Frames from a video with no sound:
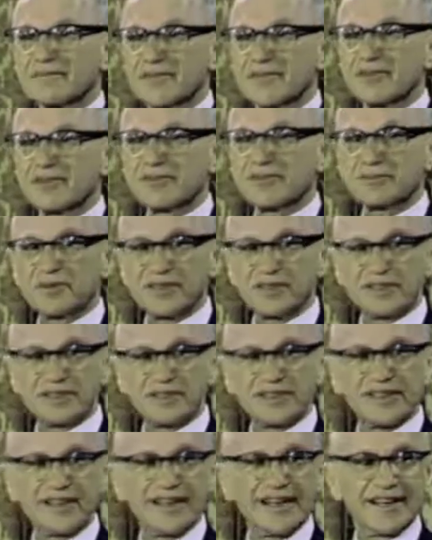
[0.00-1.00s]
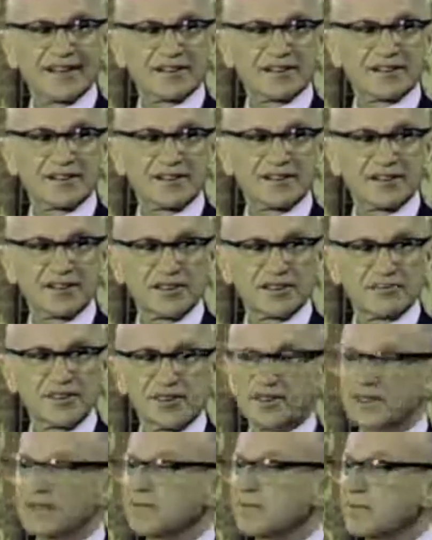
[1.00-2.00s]
The real tax on the
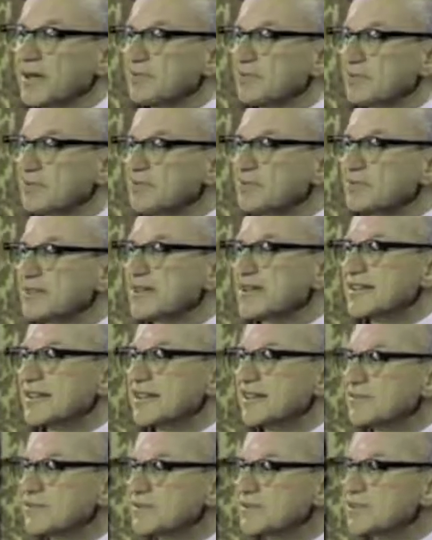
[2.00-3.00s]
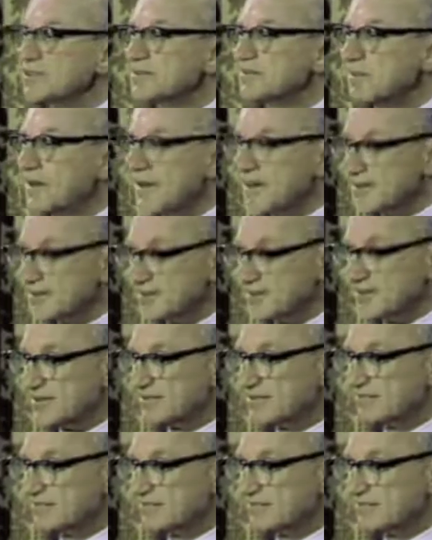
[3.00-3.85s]
American people is what government spends.